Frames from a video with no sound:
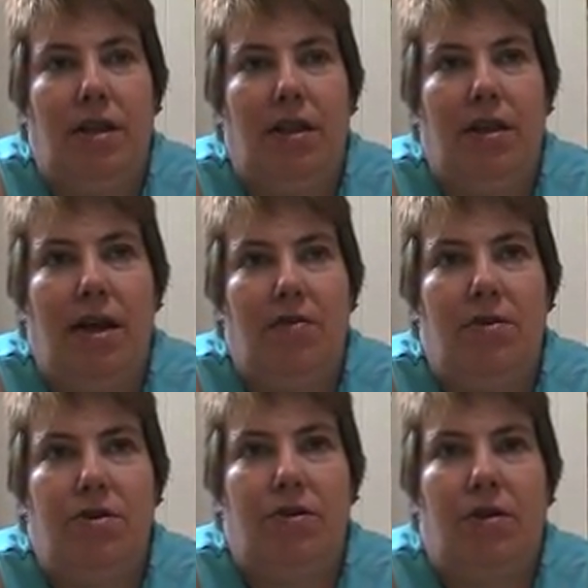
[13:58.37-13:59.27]
they're
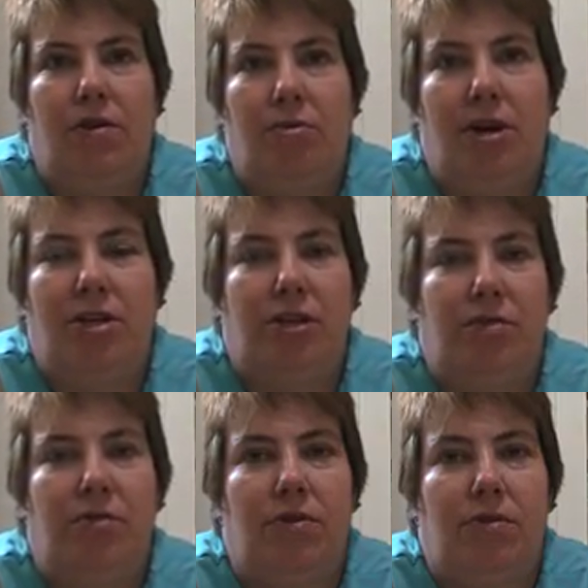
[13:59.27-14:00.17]
under a lot of pressure
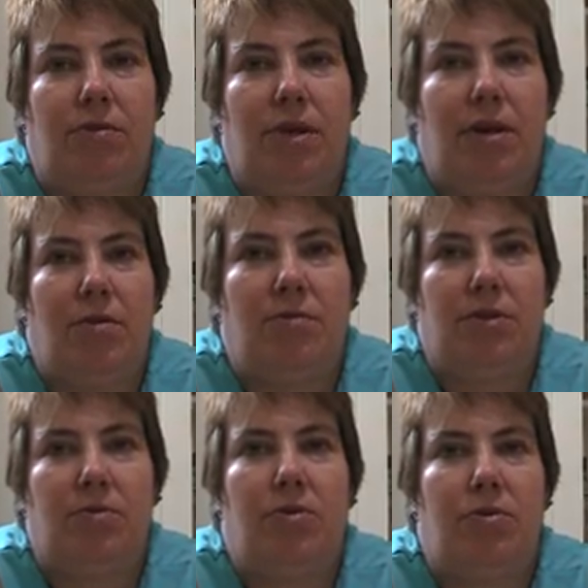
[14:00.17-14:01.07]
from income
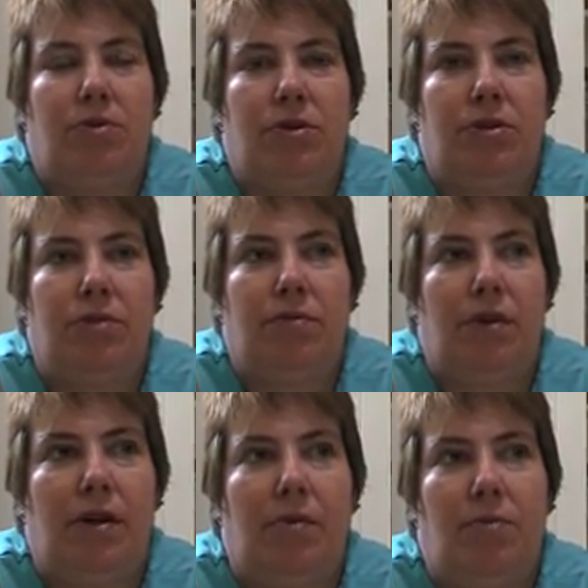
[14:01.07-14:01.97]
support.
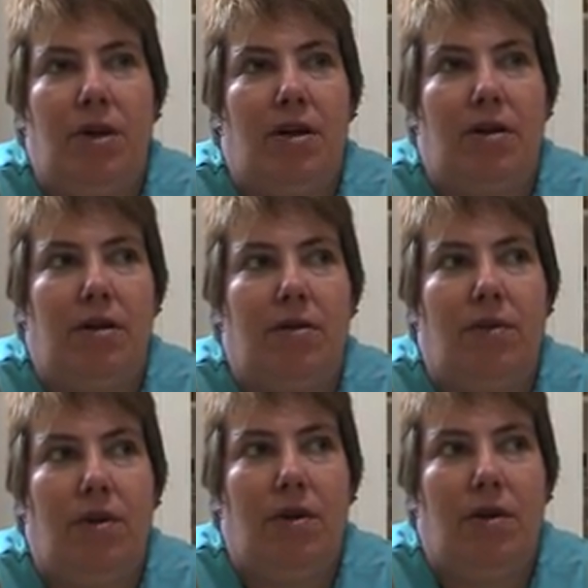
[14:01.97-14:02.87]
We had
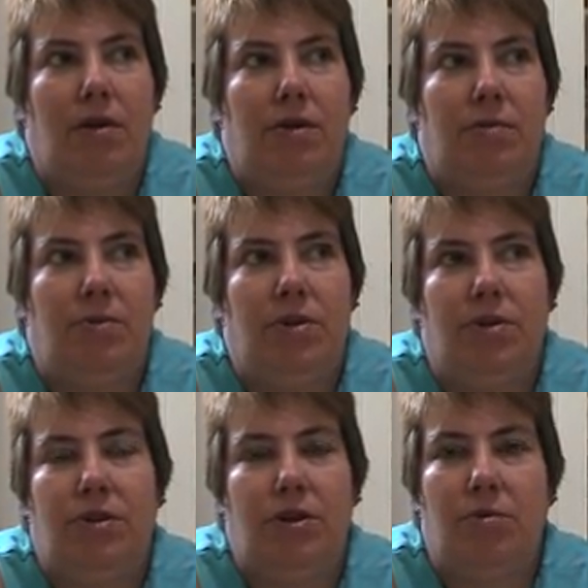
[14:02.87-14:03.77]
somebody that
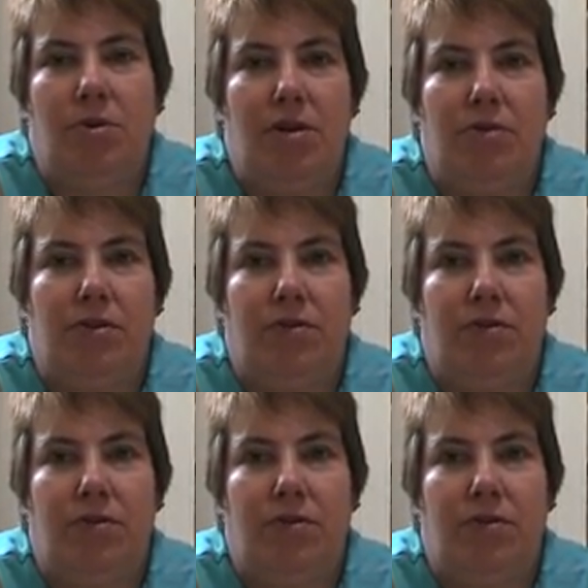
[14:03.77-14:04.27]
used to come here as a